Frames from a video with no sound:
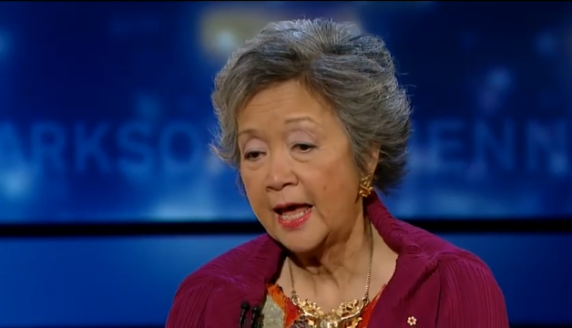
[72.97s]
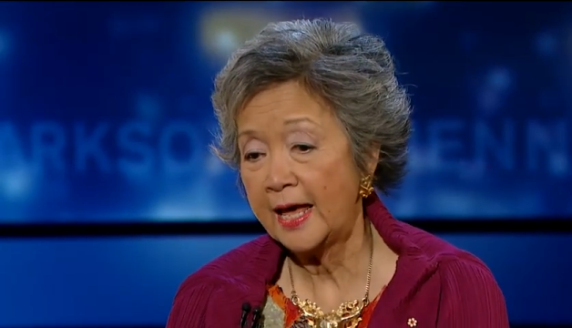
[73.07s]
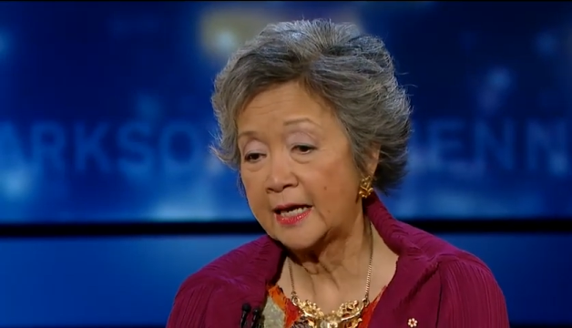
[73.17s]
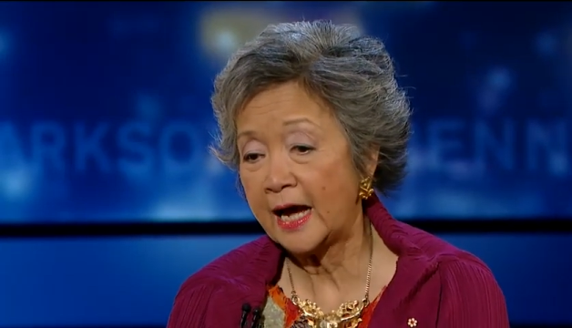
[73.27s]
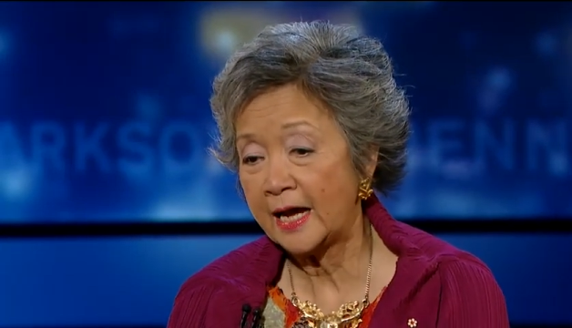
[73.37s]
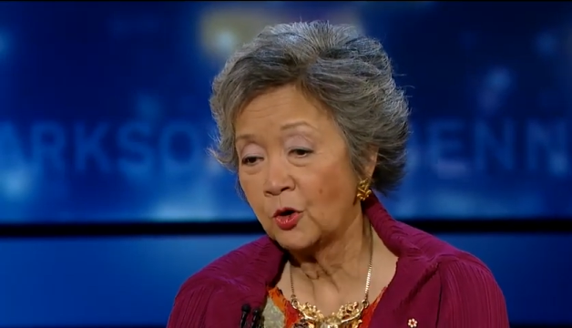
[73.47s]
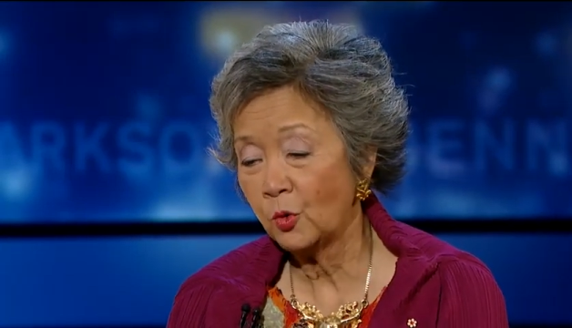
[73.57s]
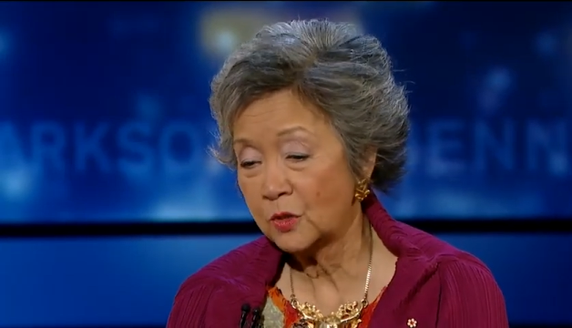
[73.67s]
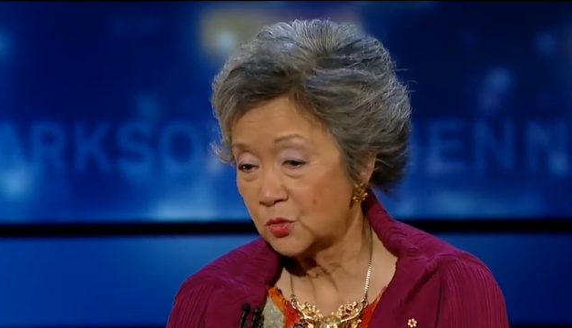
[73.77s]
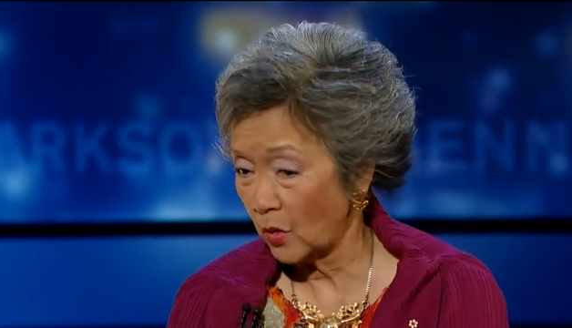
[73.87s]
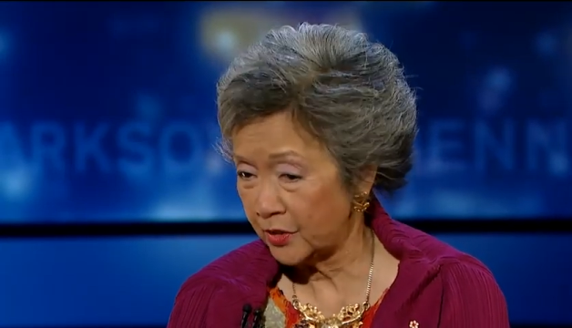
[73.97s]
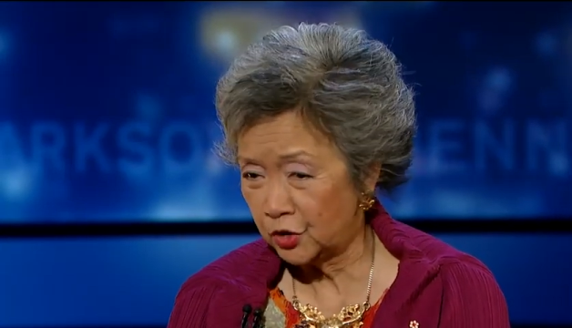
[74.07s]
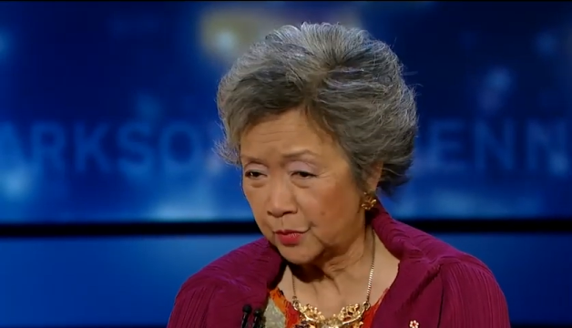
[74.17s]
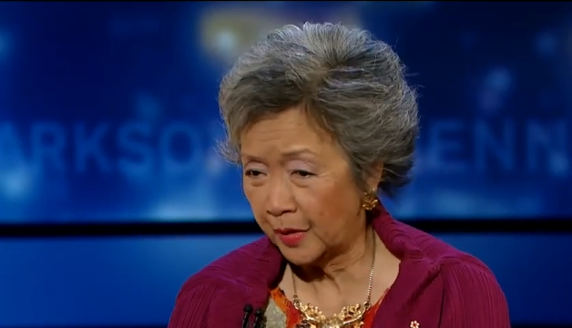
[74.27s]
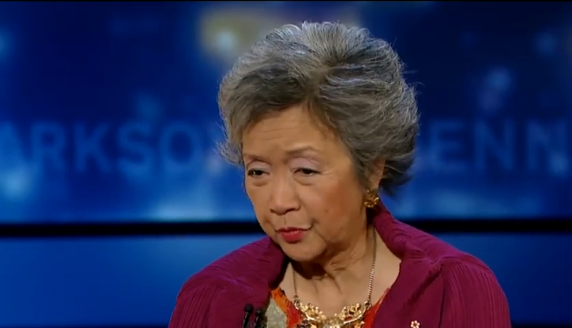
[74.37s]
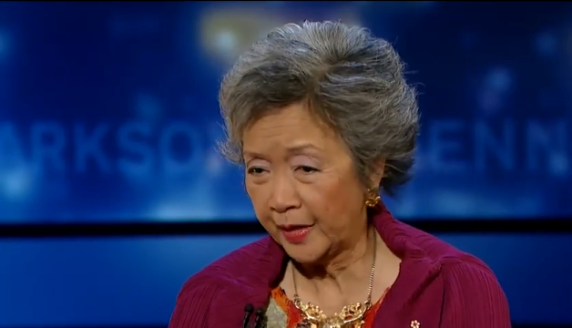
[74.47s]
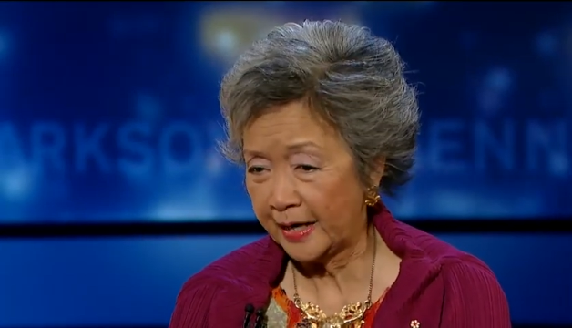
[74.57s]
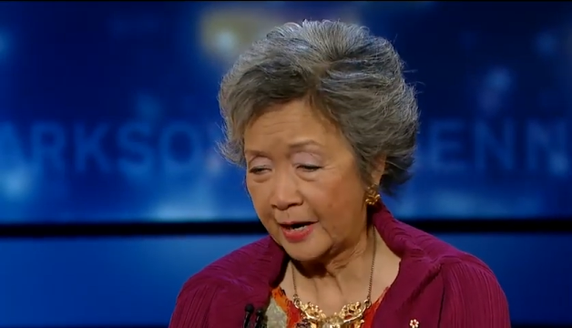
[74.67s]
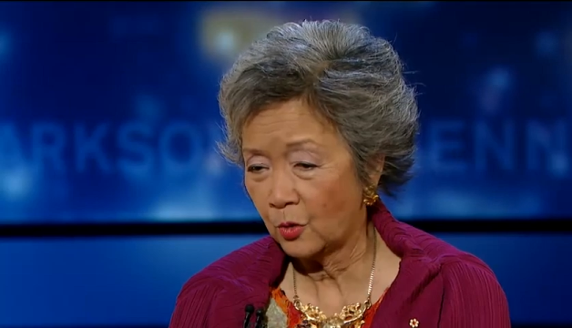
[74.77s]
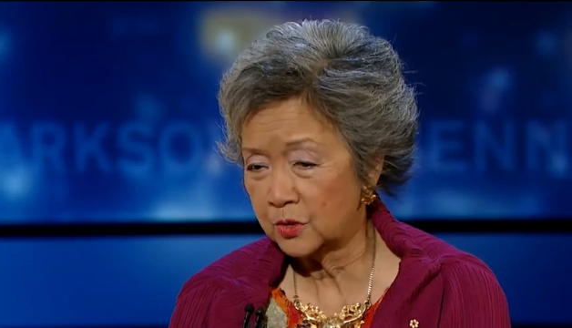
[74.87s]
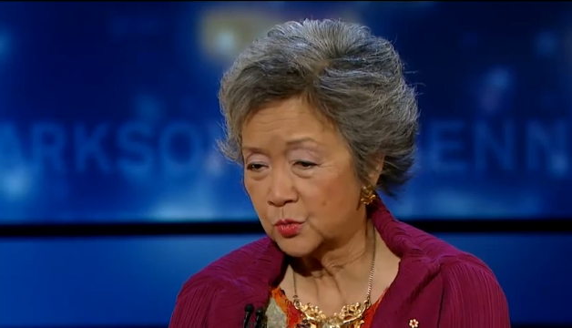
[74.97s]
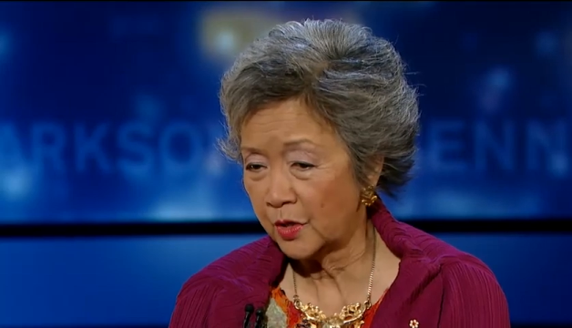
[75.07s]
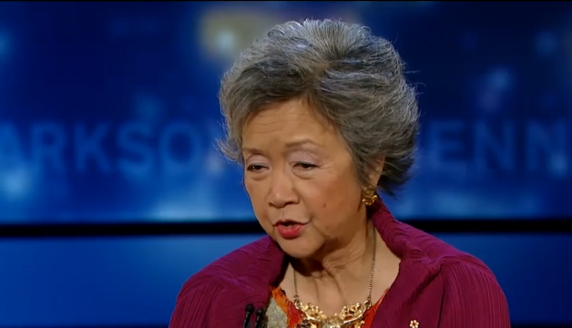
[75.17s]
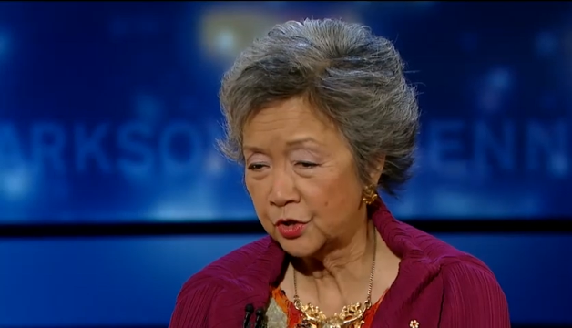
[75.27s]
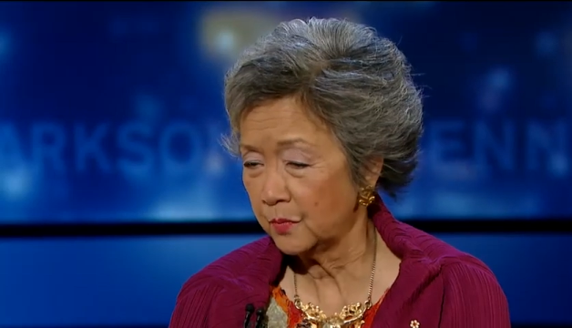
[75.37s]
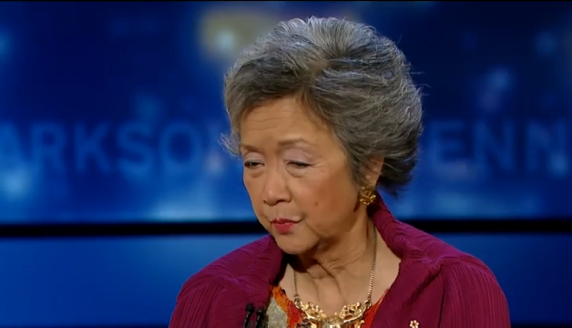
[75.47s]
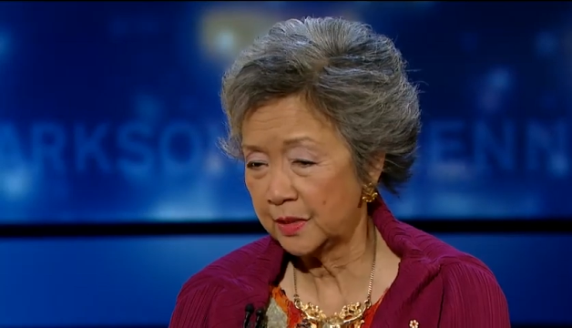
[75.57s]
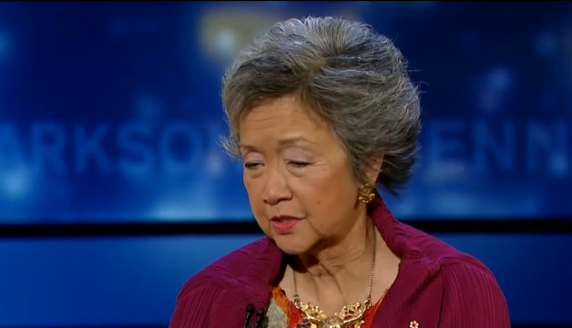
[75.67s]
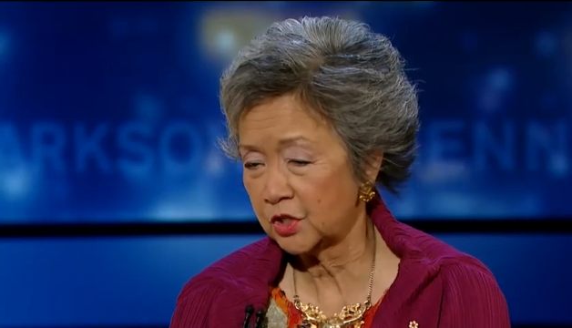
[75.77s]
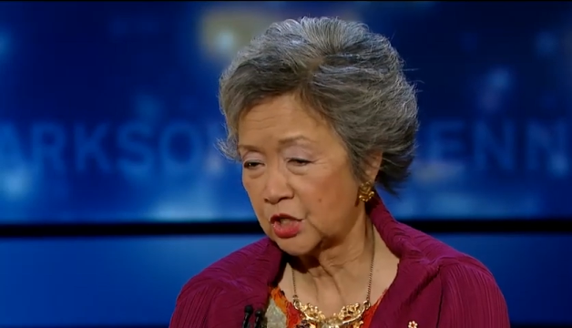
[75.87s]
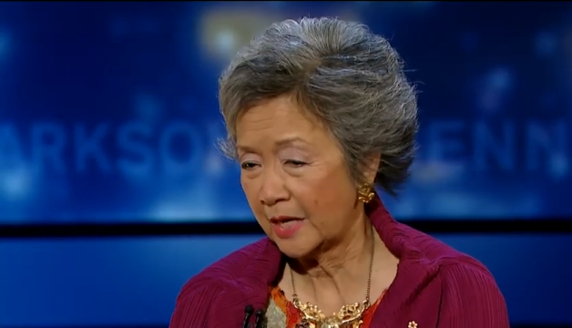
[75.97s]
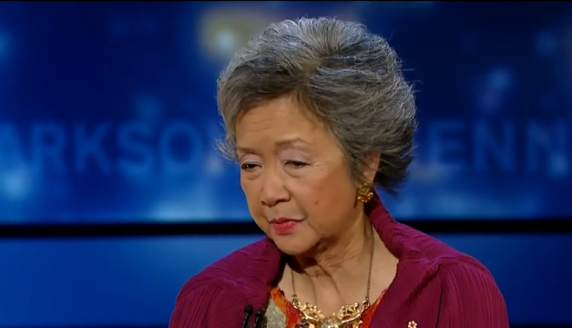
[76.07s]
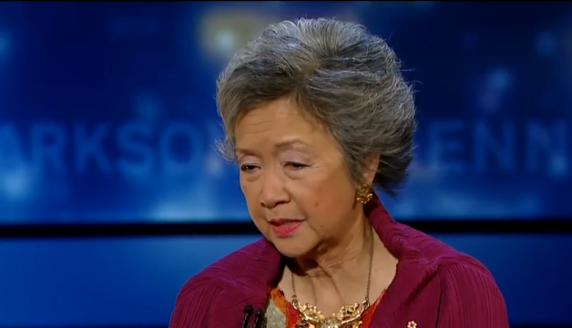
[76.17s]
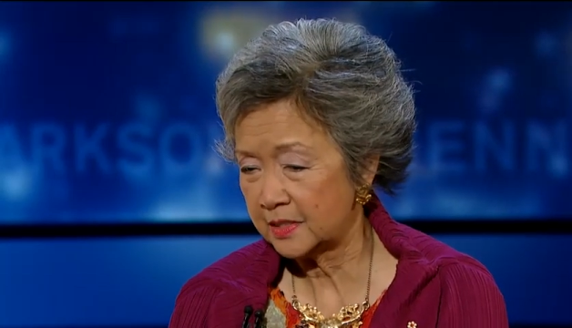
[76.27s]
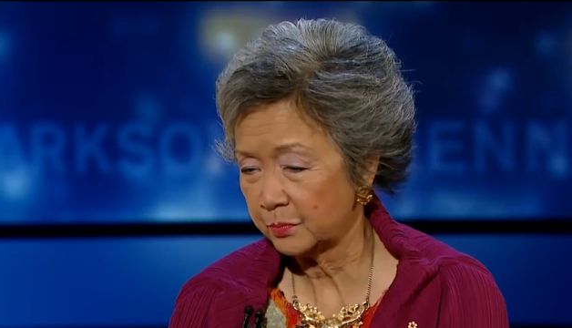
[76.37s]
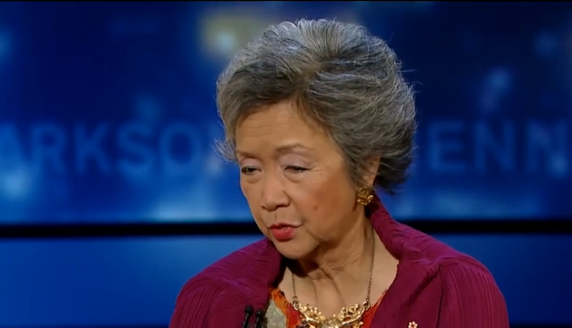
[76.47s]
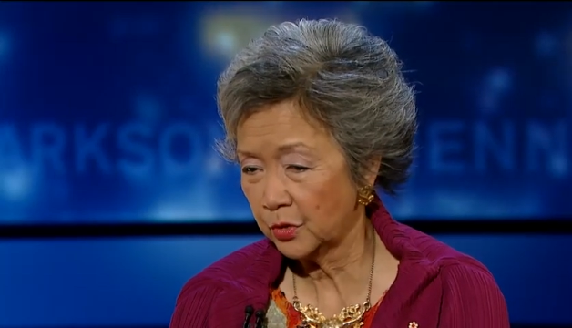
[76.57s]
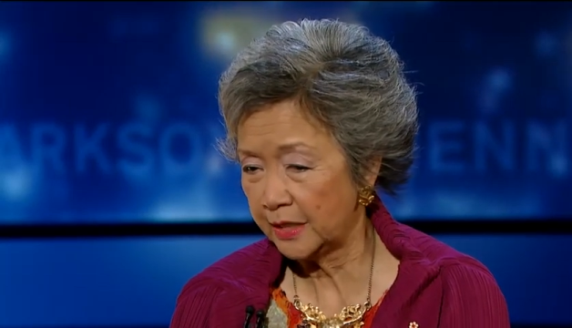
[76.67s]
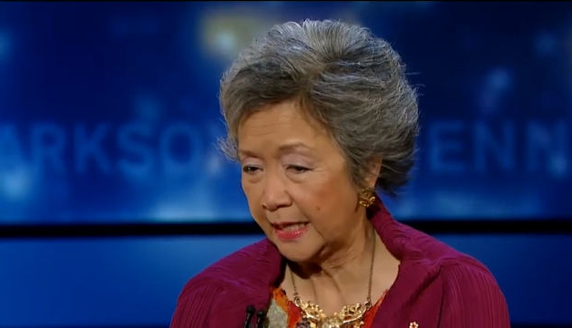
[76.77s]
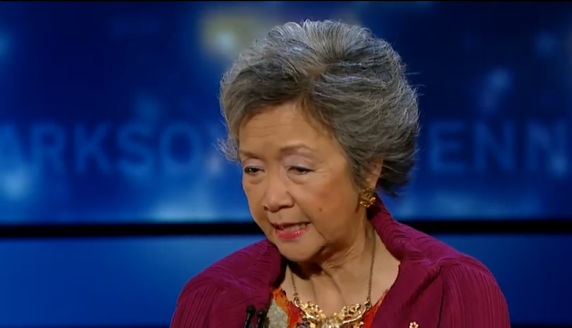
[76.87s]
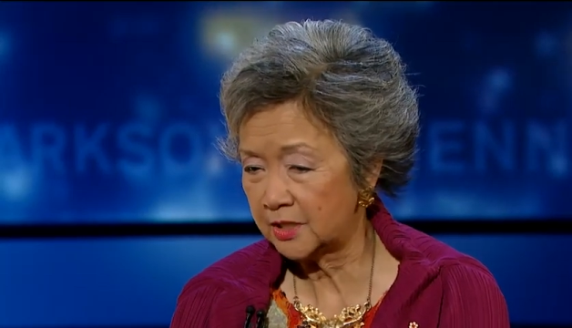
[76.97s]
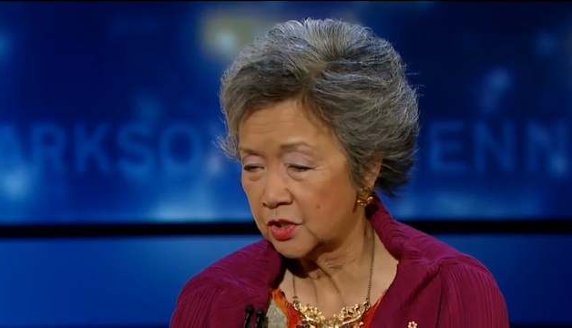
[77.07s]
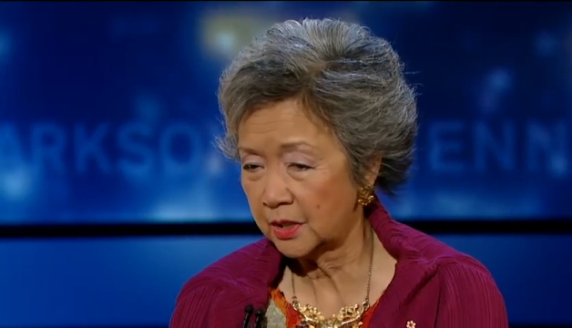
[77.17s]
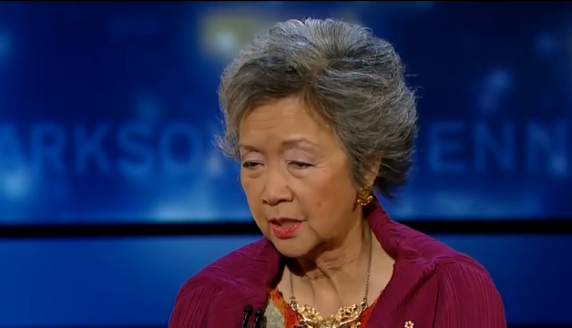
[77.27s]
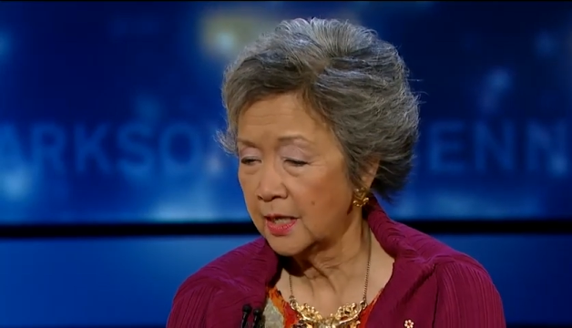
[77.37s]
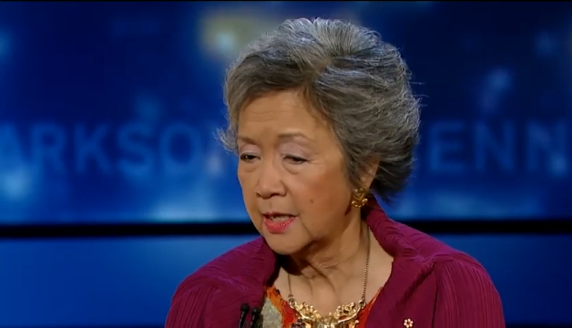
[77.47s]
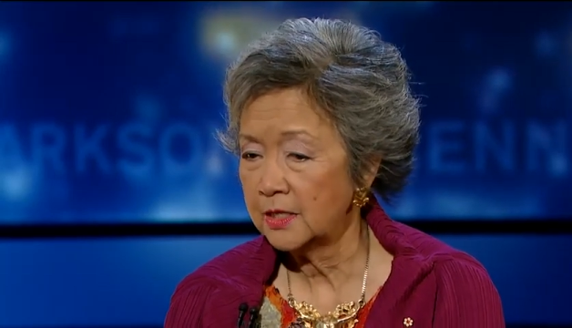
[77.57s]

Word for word: And I always wondered about that. I always wondered because the Japanese had broken into the